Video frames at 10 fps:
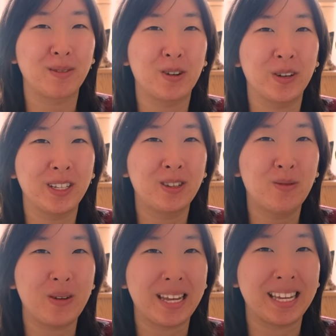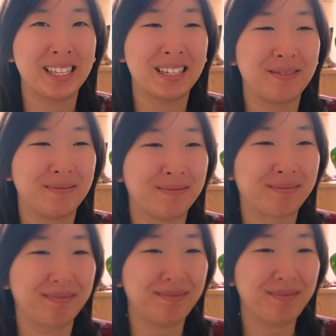going to wing it.
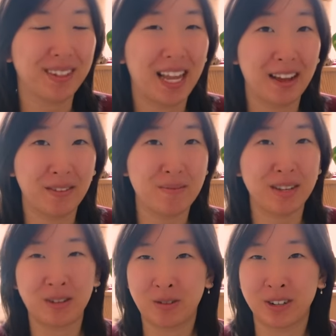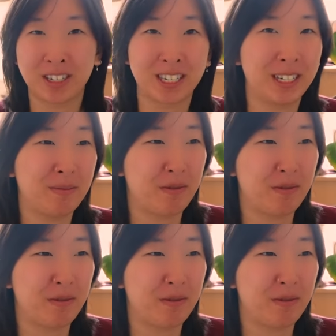Haven't made an orange garland